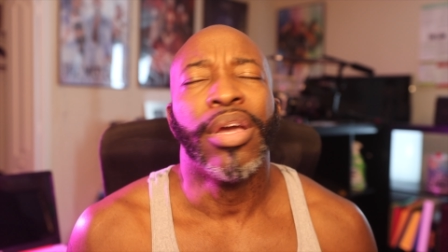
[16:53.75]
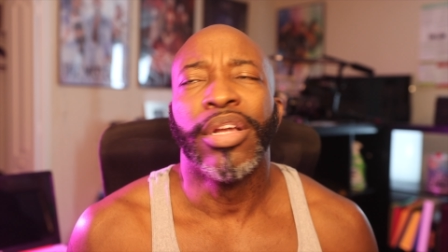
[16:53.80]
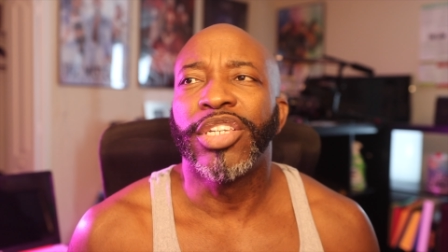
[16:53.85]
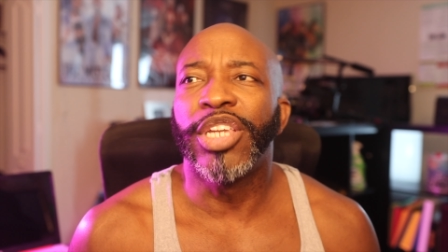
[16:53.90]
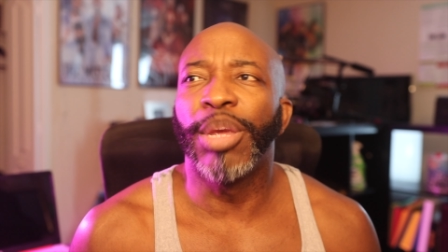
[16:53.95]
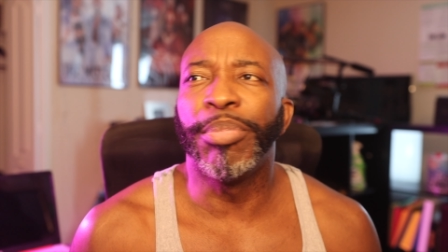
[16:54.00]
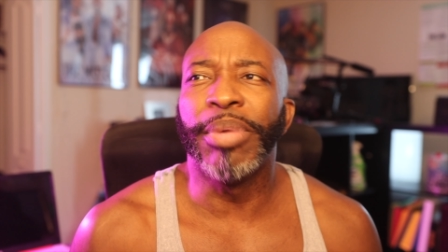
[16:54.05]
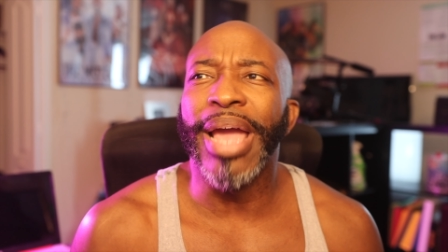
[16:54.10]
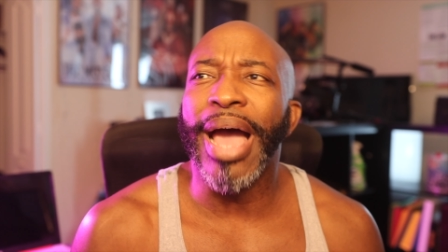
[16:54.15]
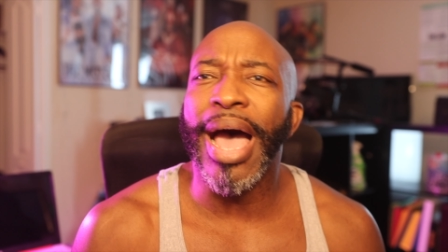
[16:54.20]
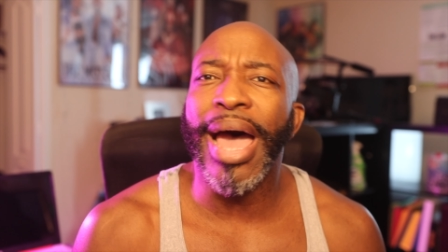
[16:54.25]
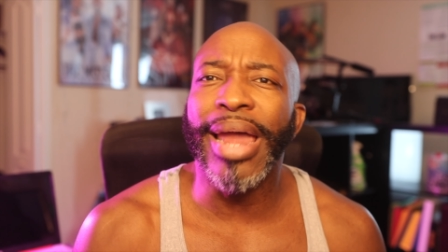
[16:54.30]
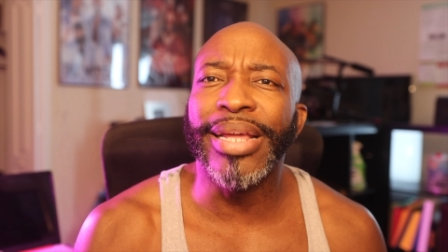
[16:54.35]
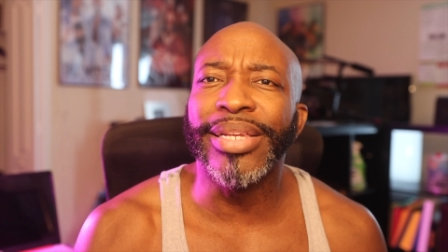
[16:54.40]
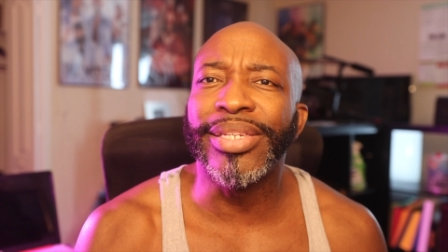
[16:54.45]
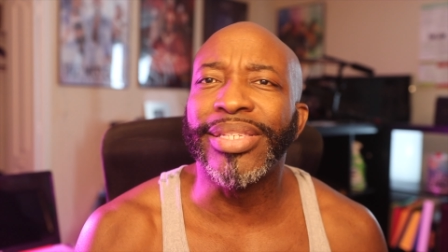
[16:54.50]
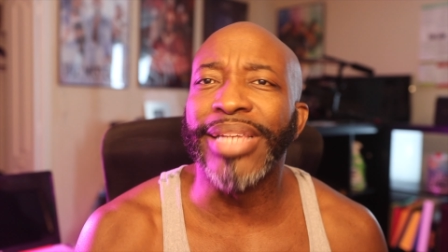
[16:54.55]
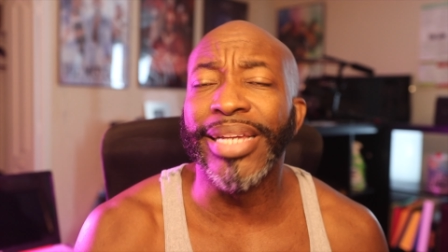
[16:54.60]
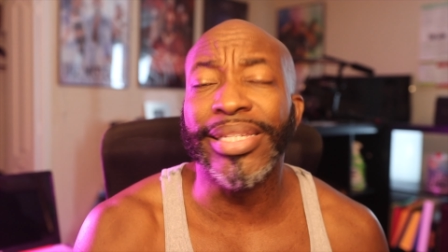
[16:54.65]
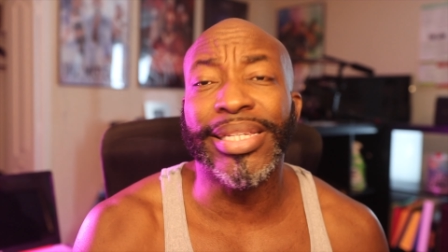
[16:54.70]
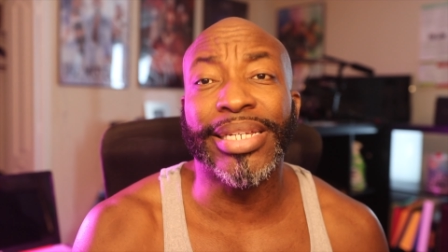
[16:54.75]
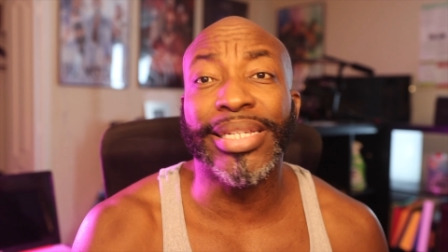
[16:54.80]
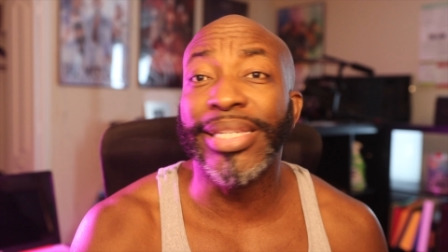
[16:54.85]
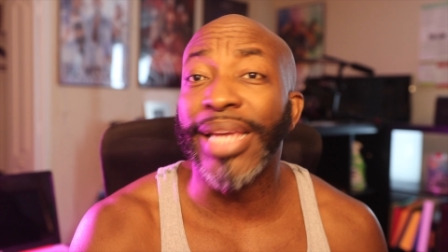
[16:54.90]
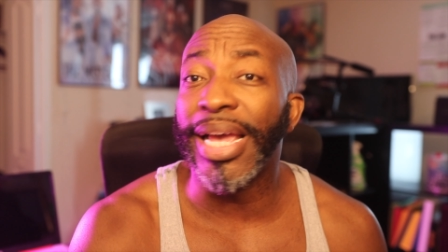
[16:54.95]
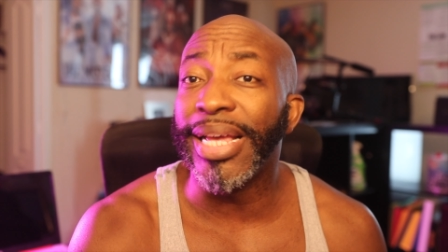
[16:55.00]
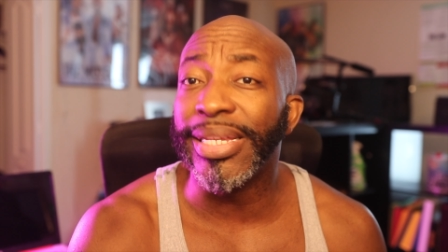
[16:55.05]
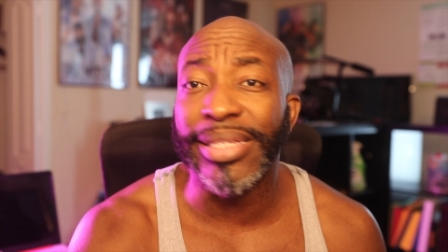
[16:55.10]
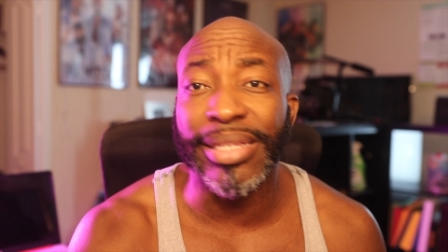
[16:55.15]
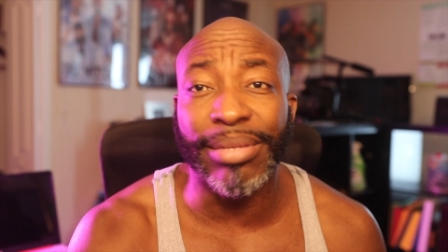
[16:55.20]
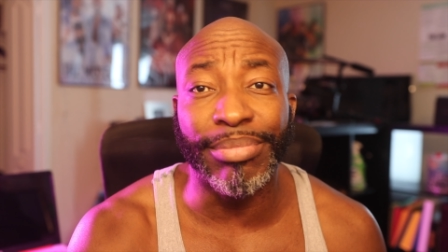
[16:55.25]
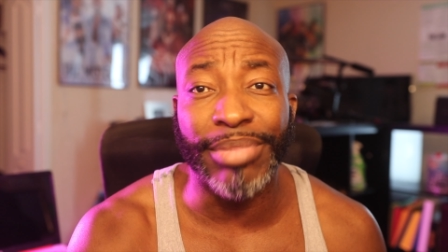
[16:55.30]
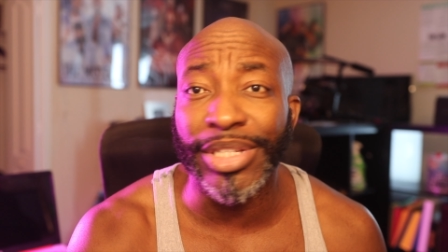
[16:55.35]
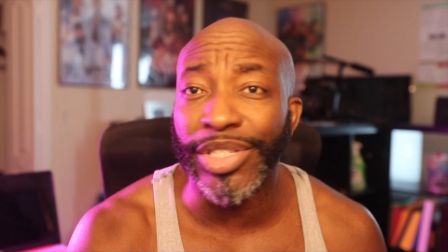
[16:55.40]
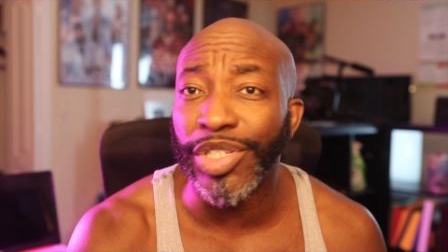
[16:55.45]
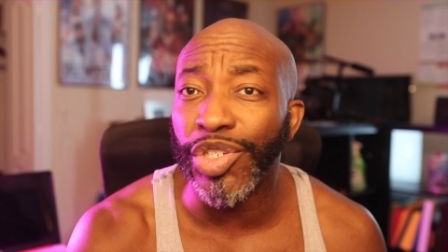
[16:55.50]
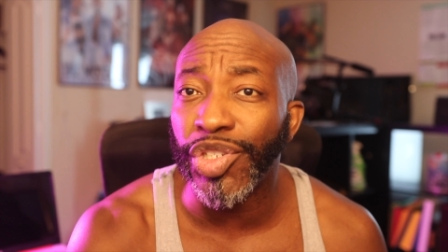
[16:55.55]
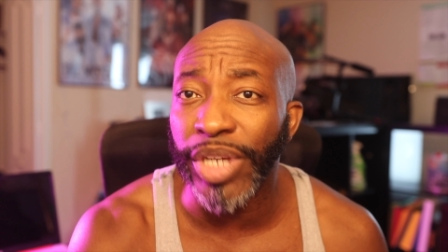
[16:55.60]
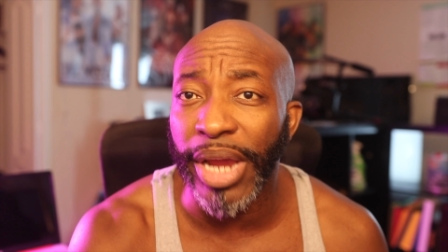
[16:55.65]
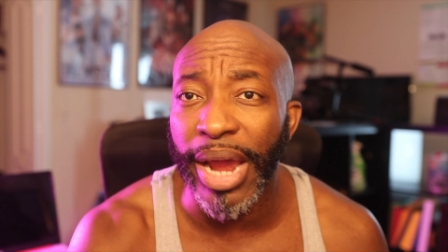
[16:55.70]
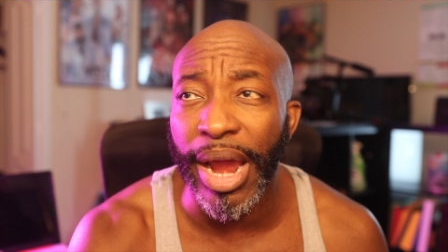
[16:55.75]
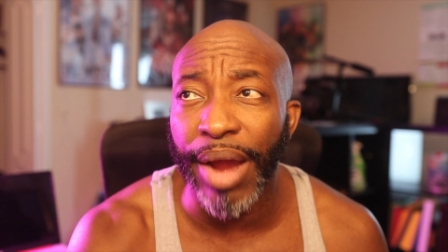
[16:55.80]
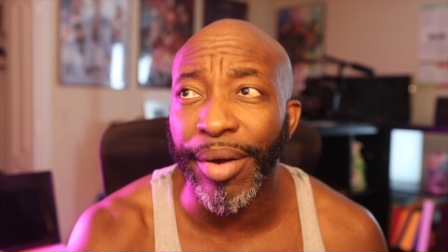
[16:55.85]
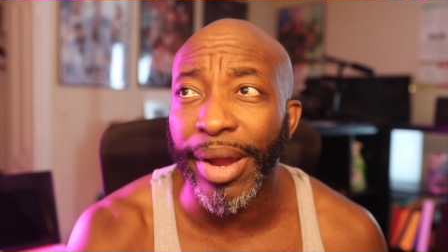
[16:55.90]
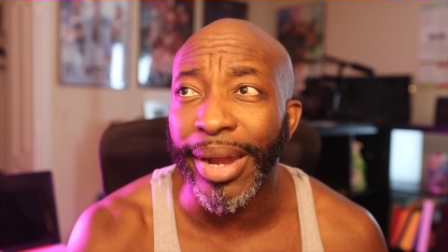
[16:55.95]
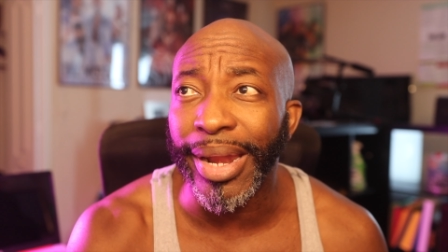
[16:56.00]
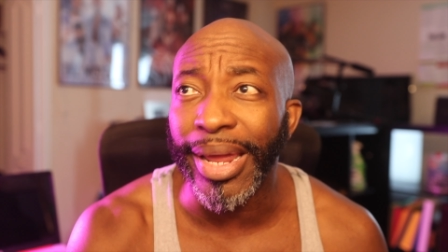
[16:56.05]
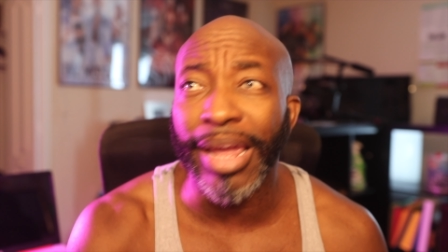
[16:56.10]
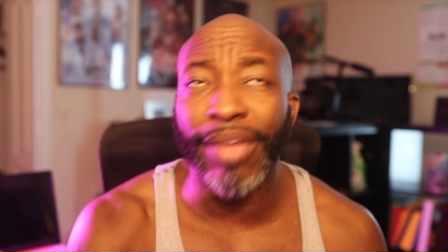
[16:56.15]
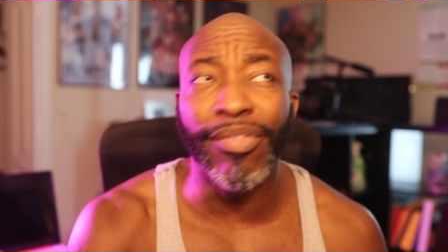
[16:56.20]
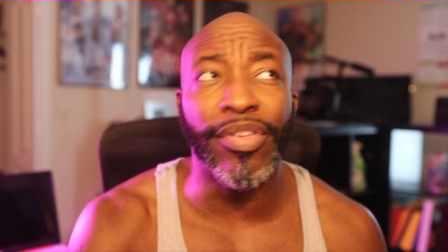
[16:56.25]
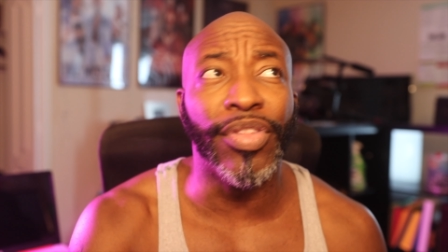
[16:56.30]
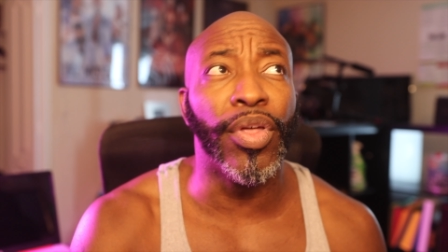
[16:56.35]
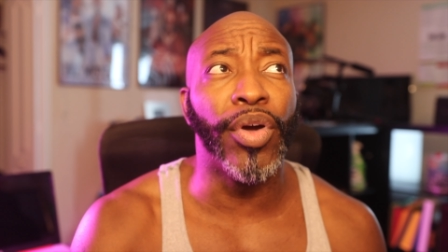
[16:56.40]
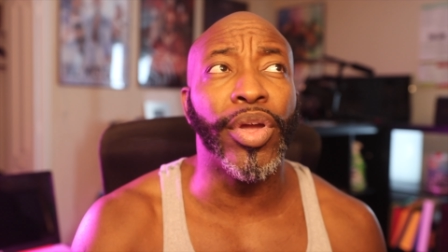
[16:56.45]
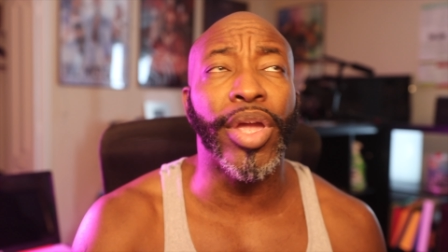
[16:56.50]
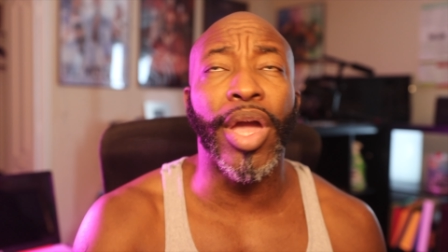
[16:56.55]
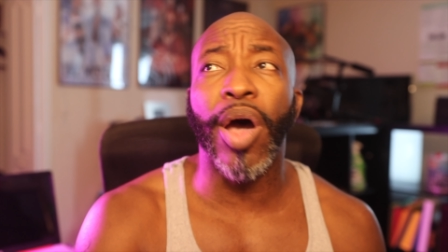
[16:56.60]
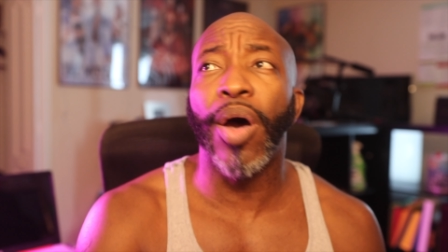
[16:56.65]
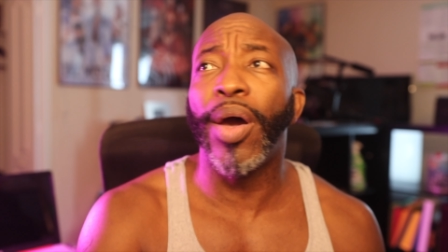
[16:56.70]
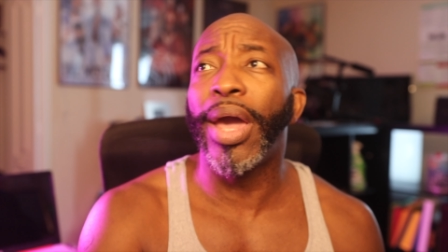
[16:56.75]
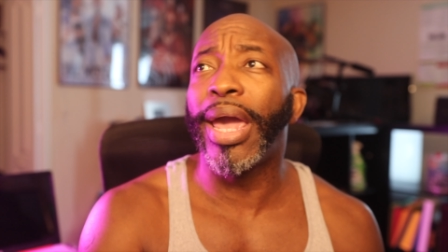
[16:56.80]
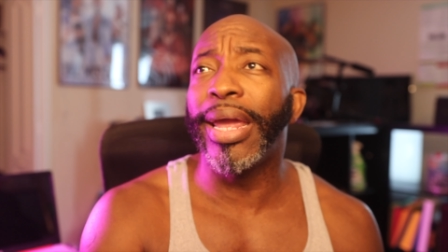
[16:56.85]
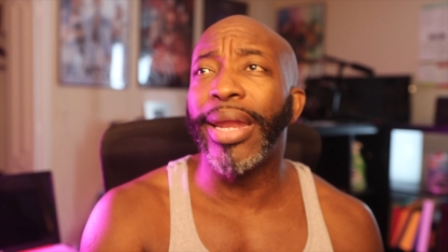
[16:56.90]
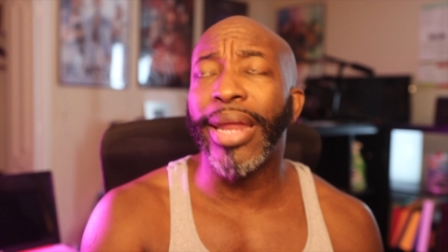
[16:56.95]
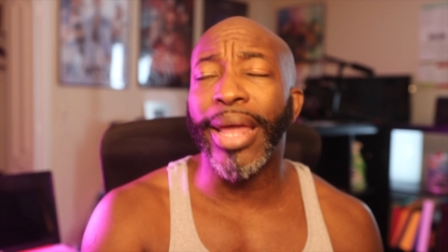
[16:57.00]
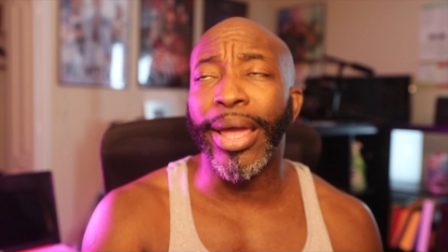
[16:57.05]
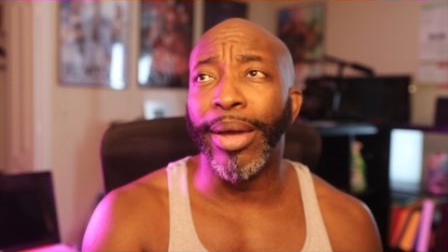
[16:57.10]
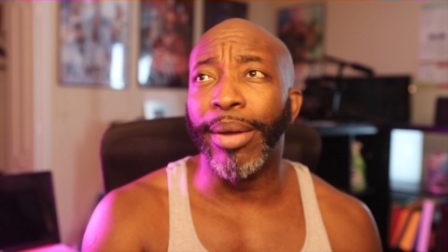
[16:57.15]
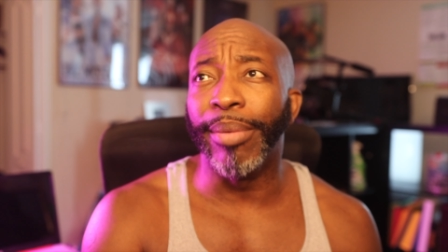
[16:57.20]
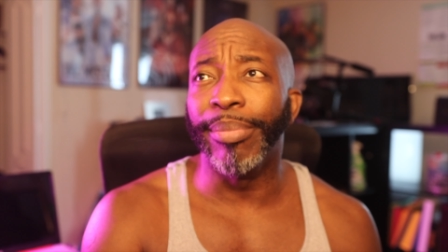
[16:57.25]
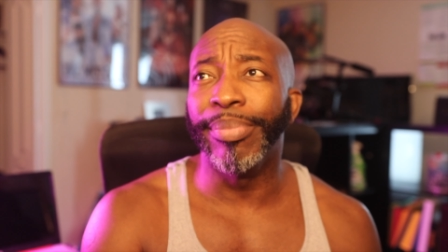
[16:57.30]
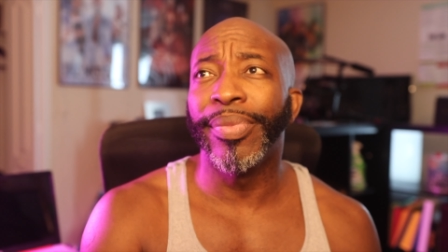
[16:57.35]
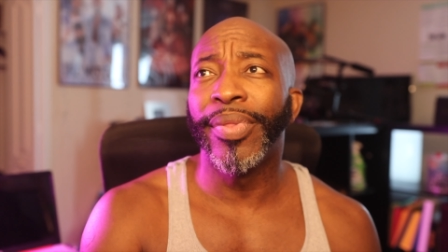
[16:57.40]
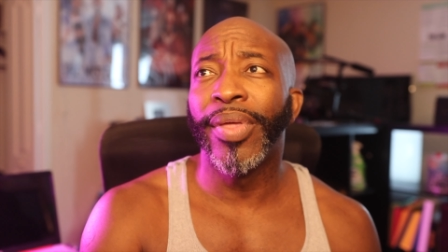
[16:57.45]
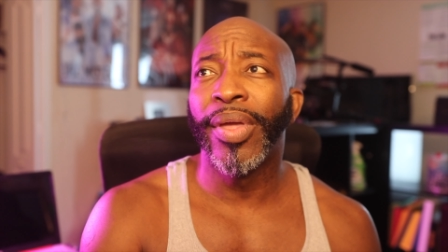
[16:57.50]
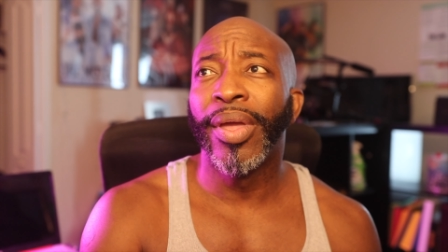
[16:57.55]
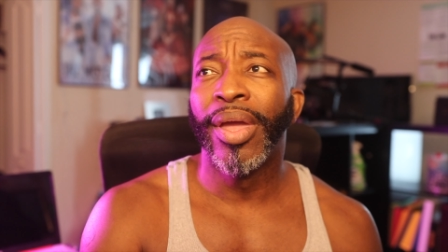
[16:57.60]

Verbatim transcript: to be honest, that's a testament to Jared, even though y'all hate him.